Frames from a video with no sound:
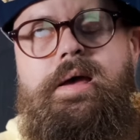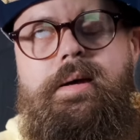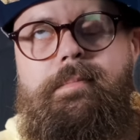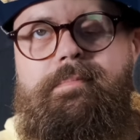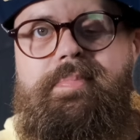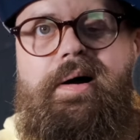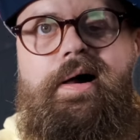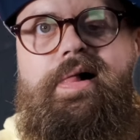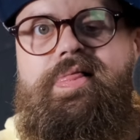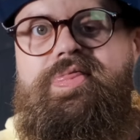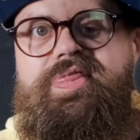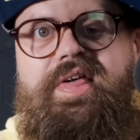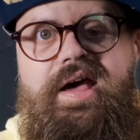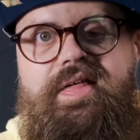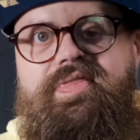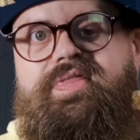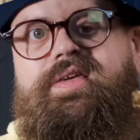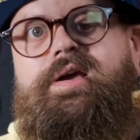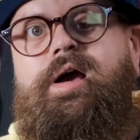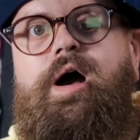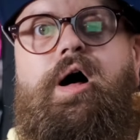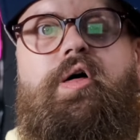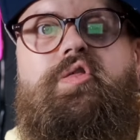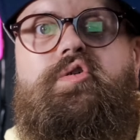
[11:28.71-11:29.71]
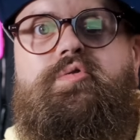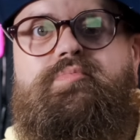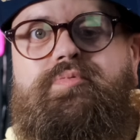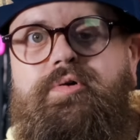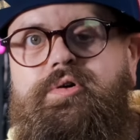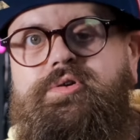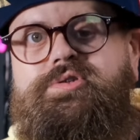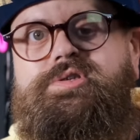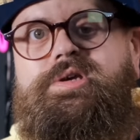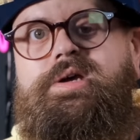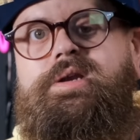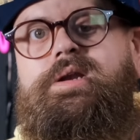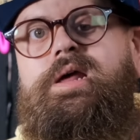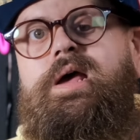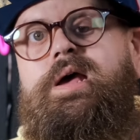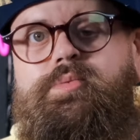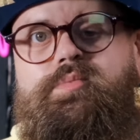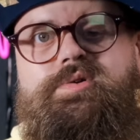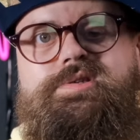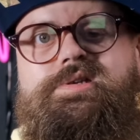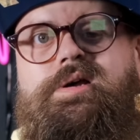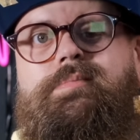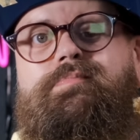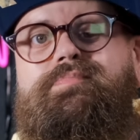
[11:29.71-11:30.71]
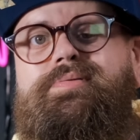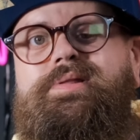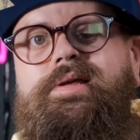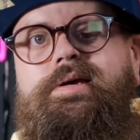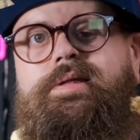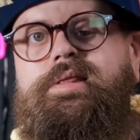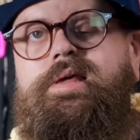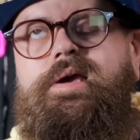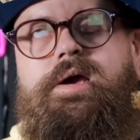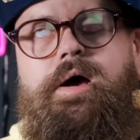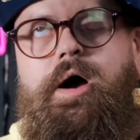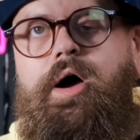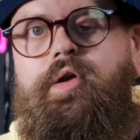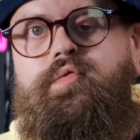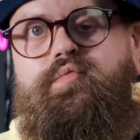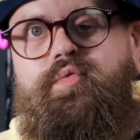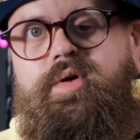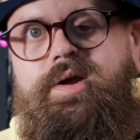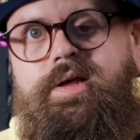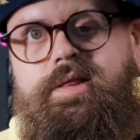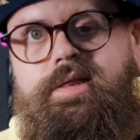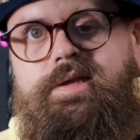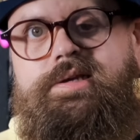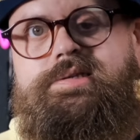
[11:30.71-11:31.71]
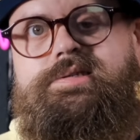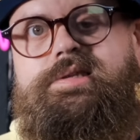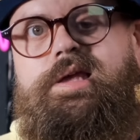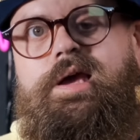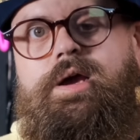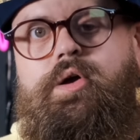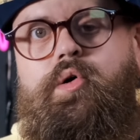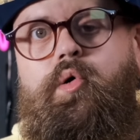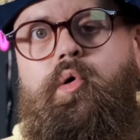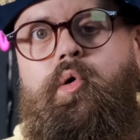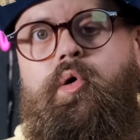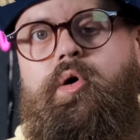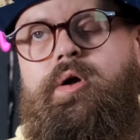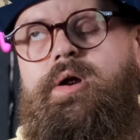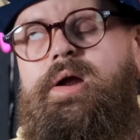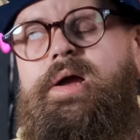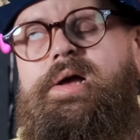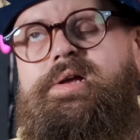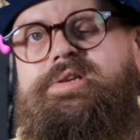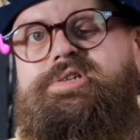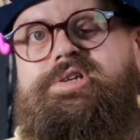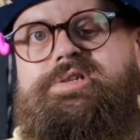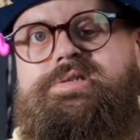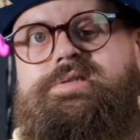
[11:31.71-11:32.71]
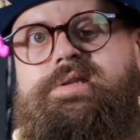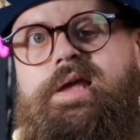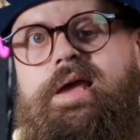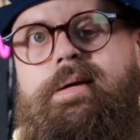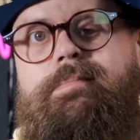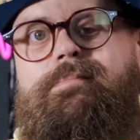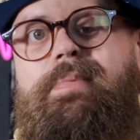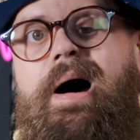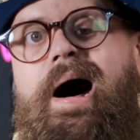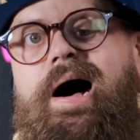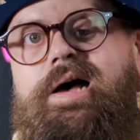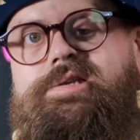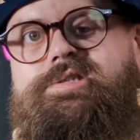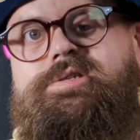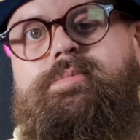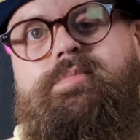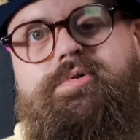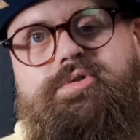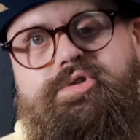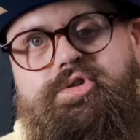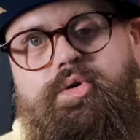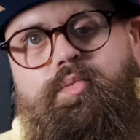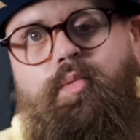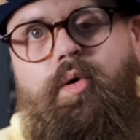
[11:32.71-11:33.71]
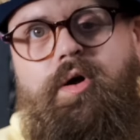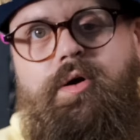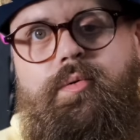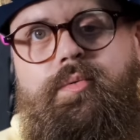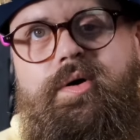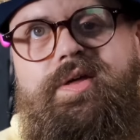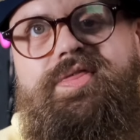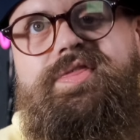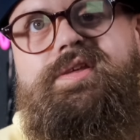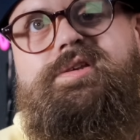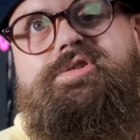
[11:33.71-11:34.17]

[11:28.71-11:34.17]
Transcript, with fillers: but that the other person was completely unrealistic or just impossible to work with.